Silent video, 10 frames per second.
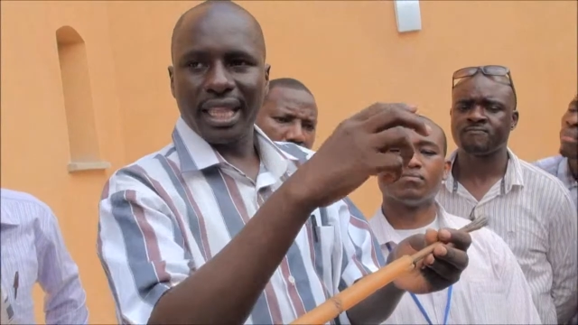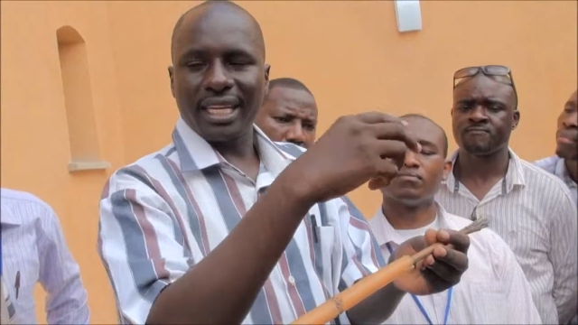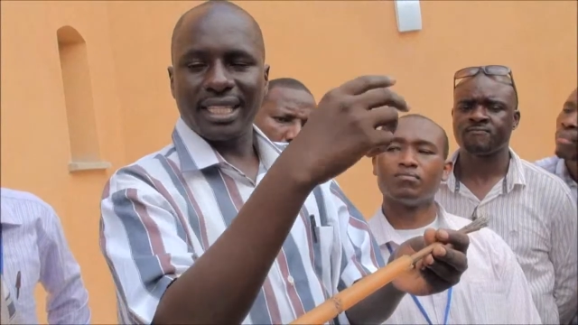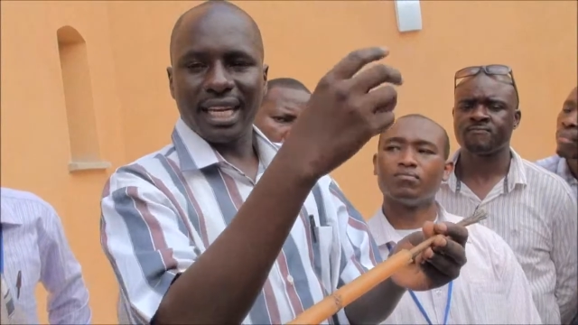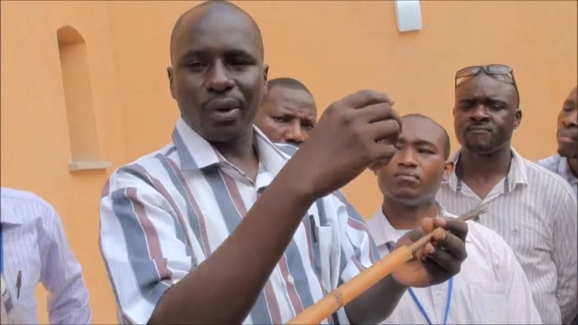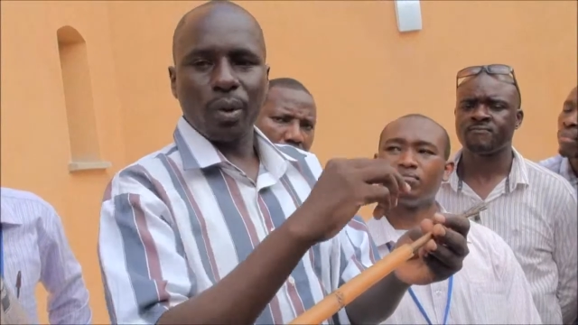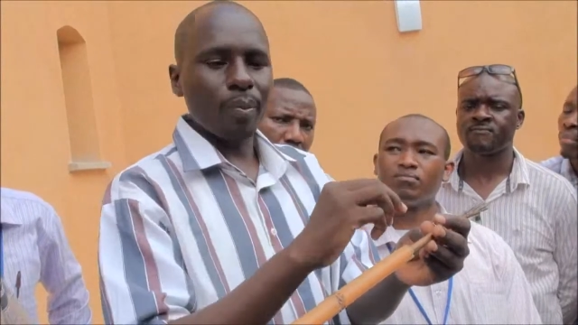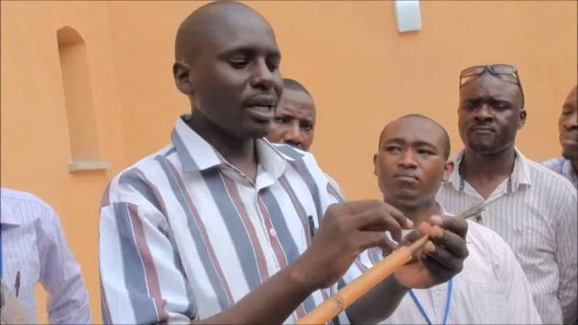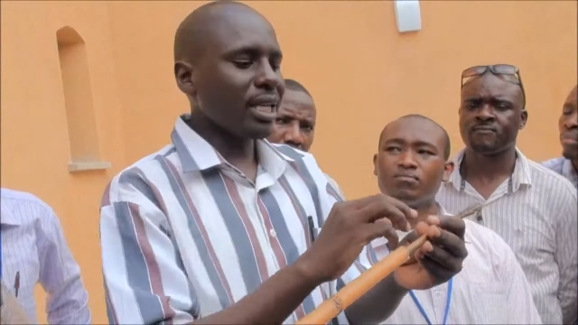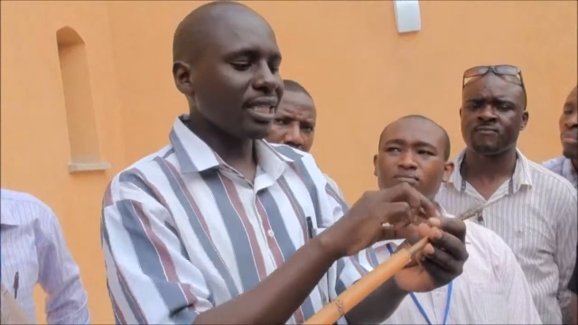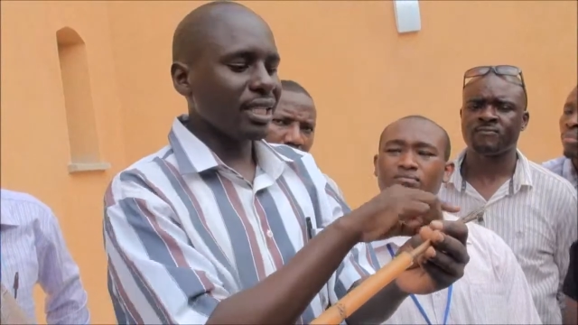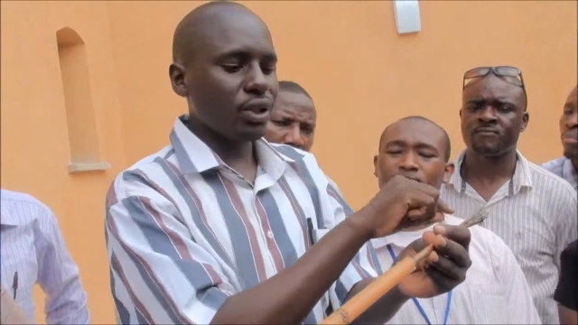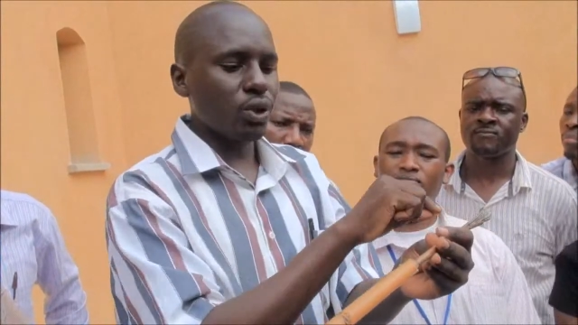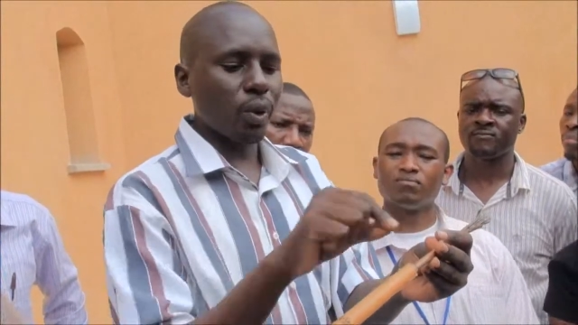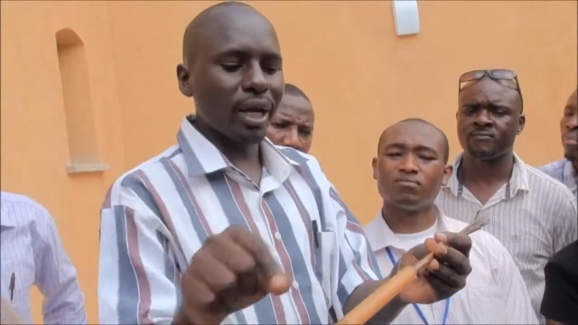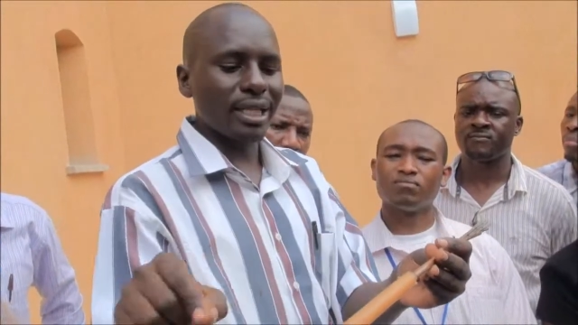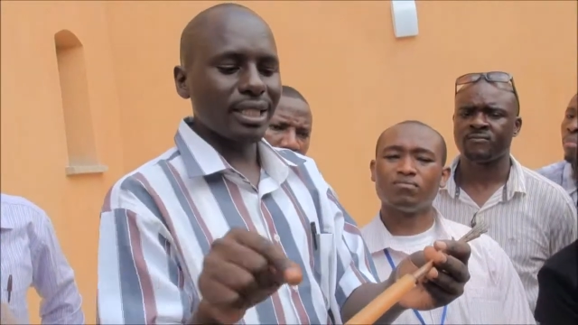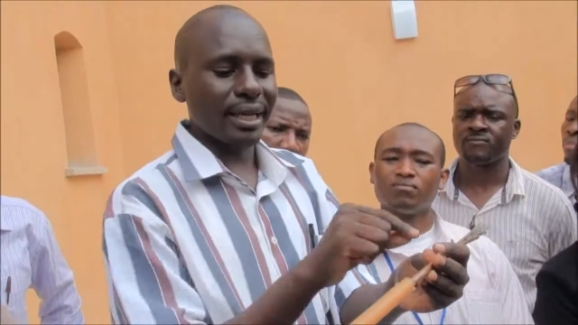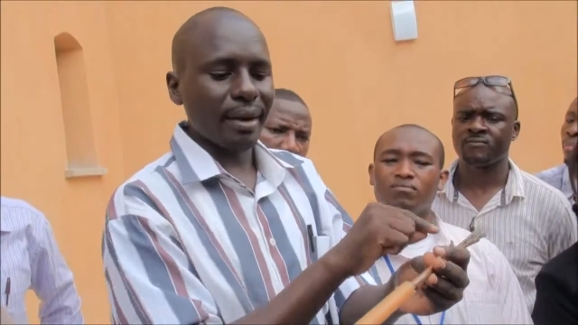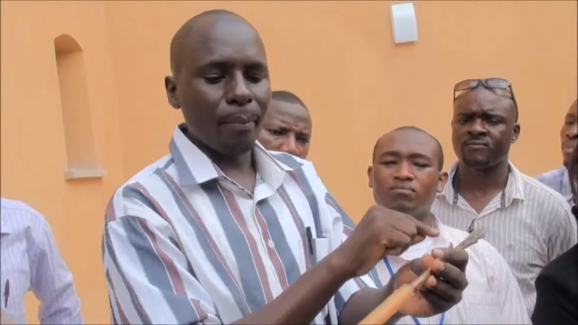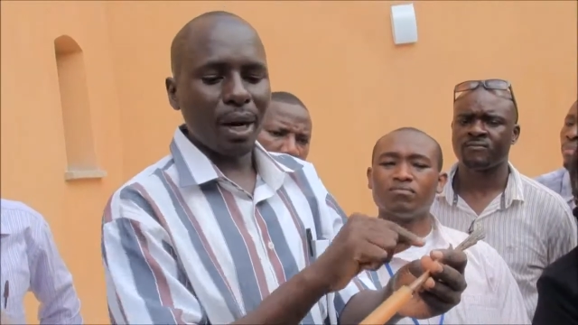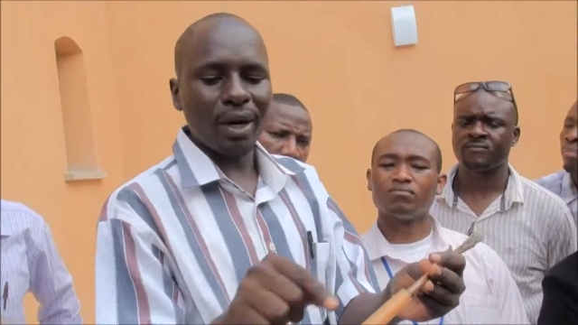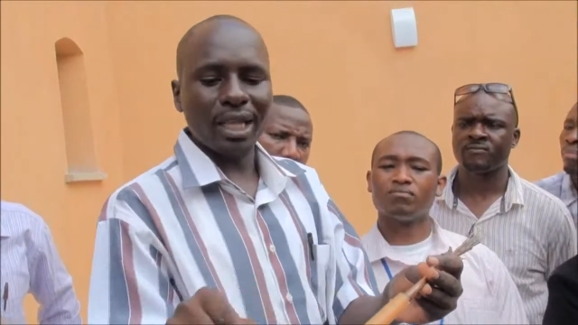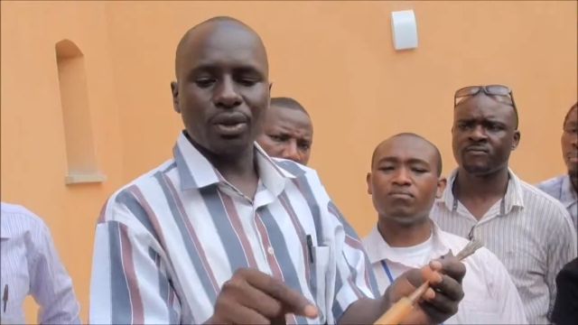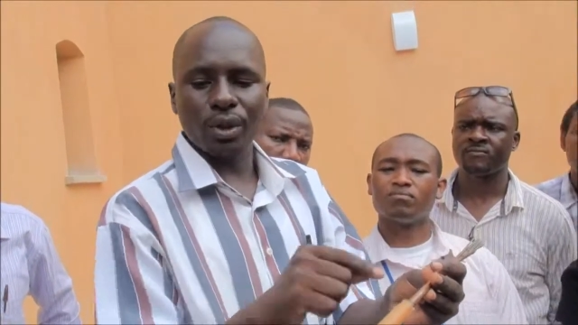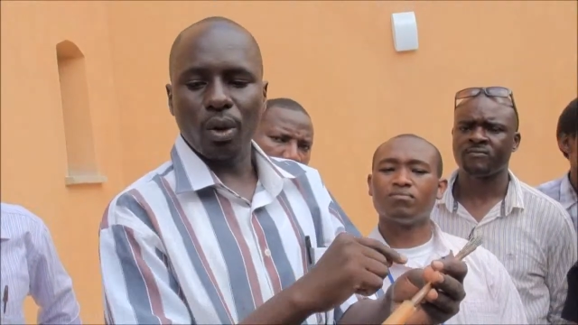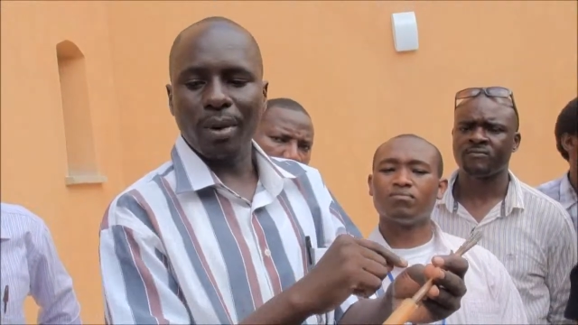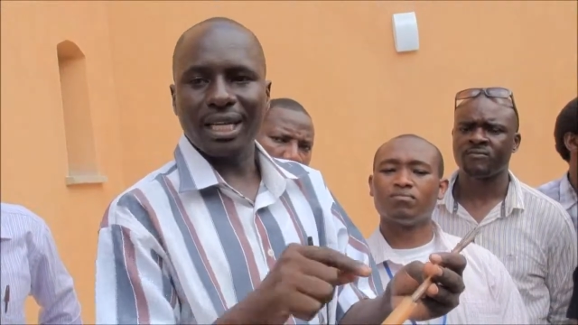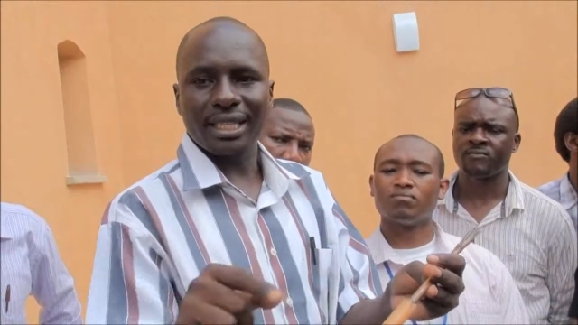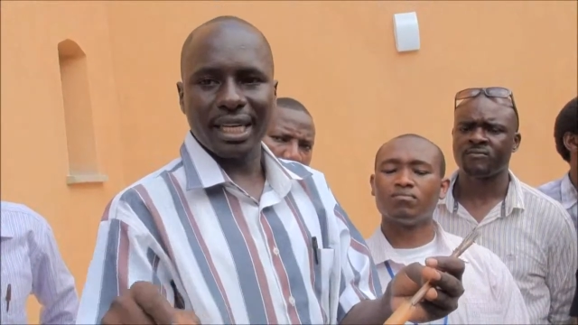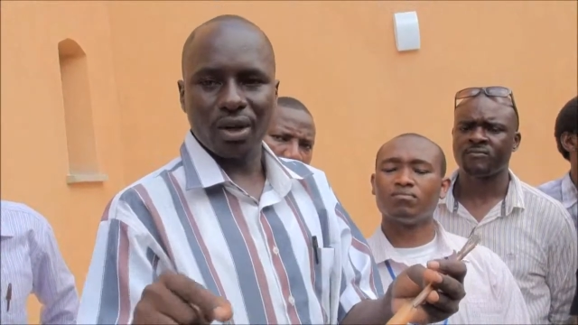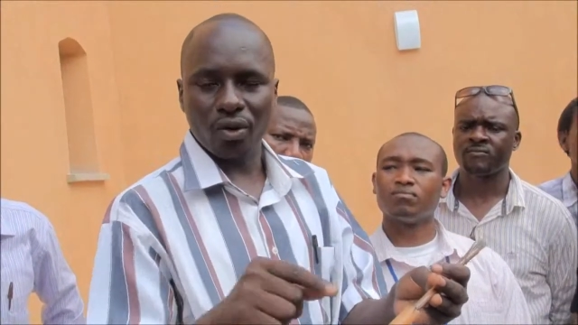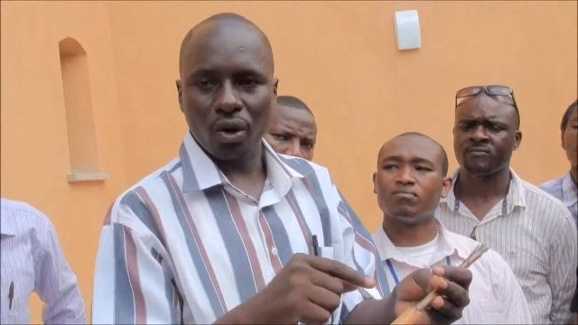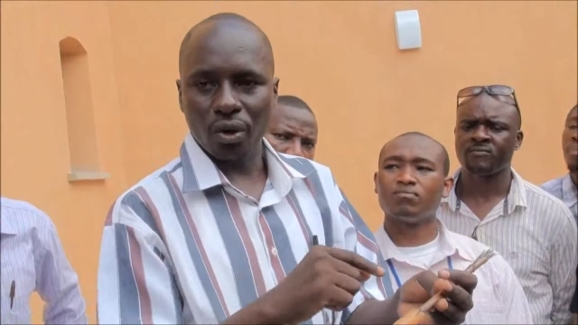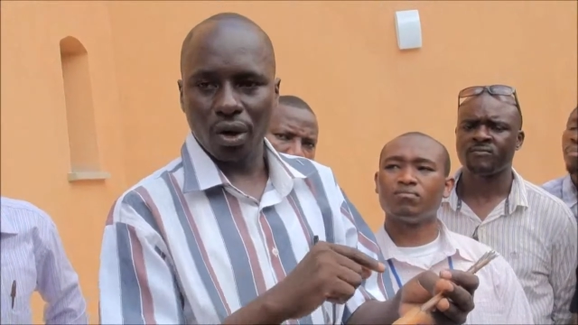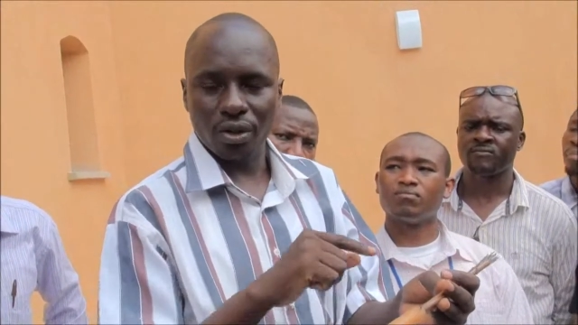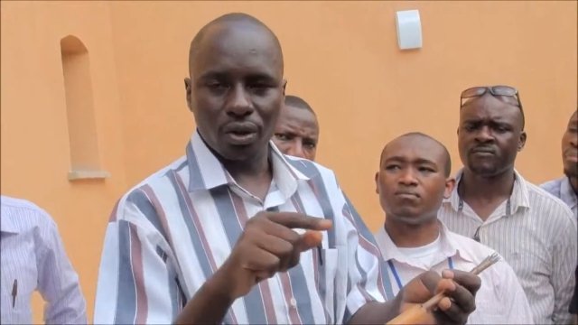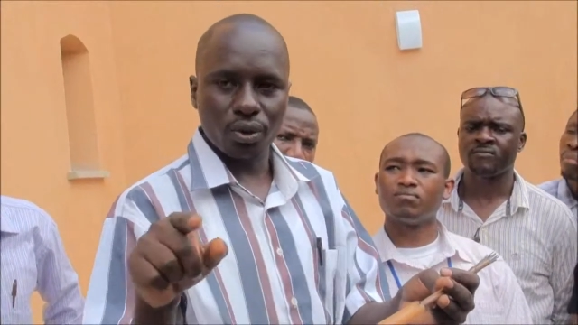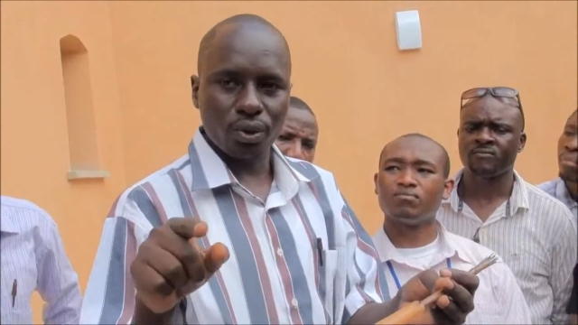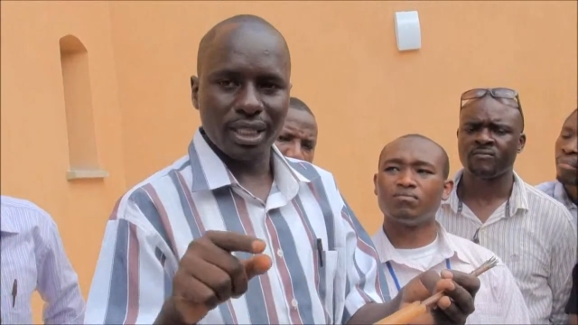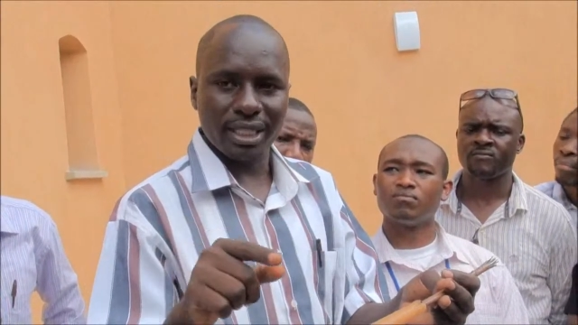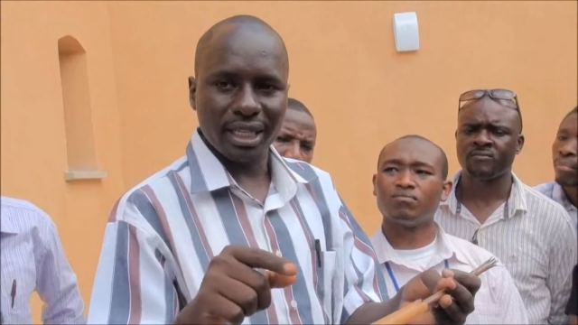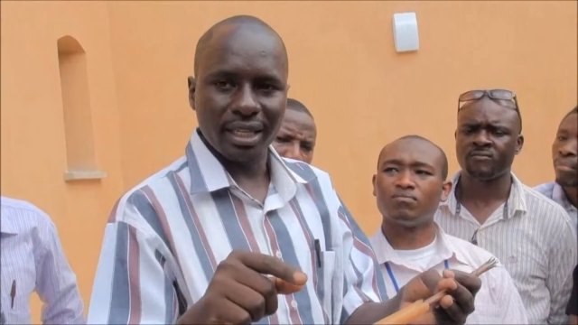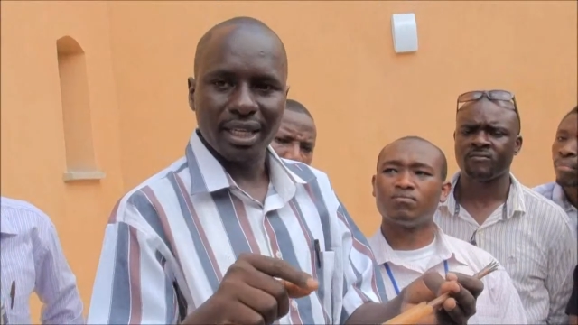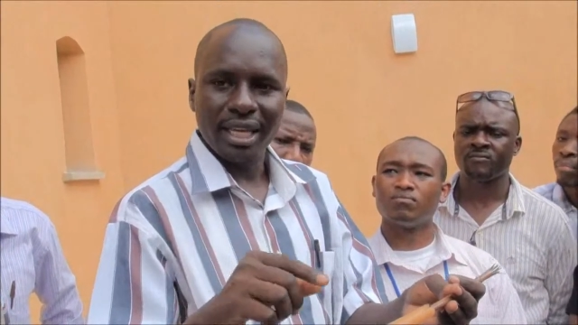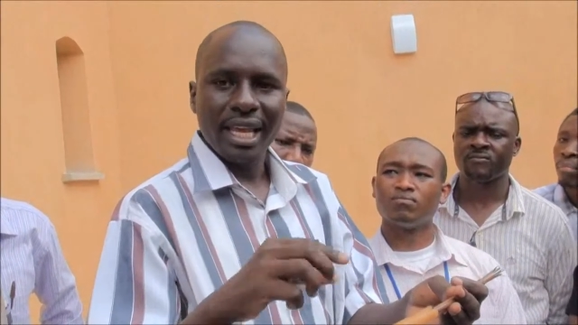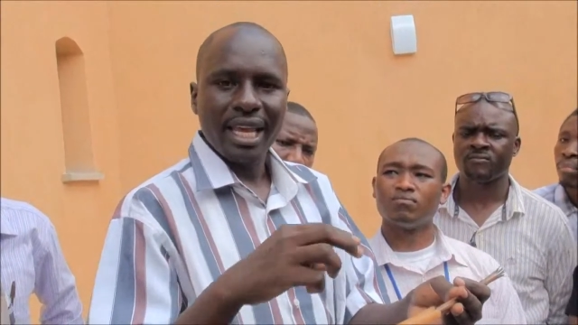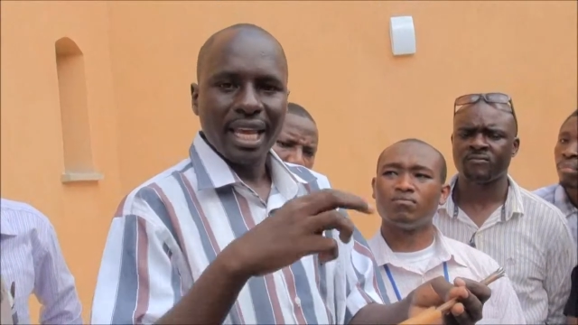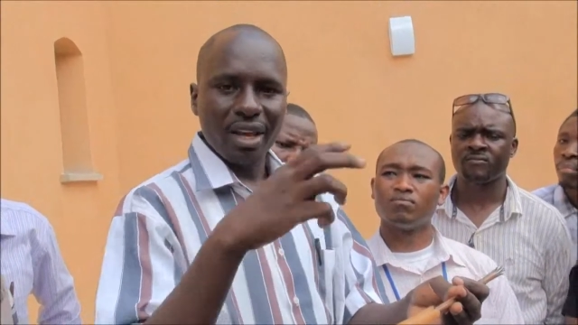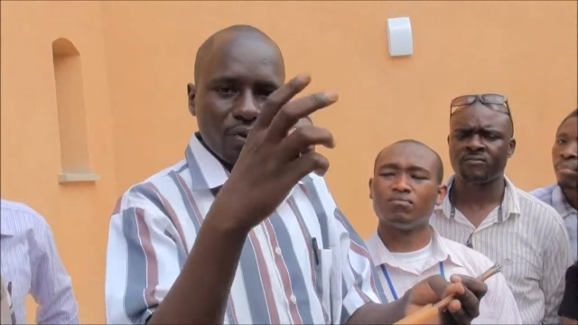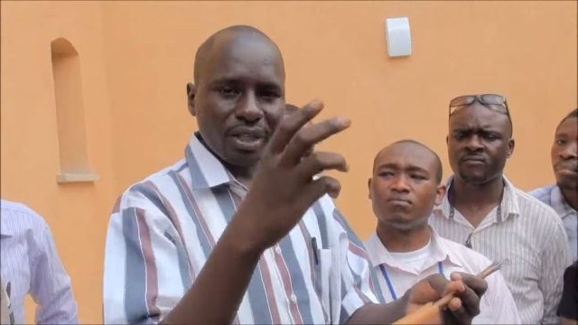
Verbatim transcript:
Speaker 1: there is an equipment that is showing us the power that we normally send onto the sea. Yes. If we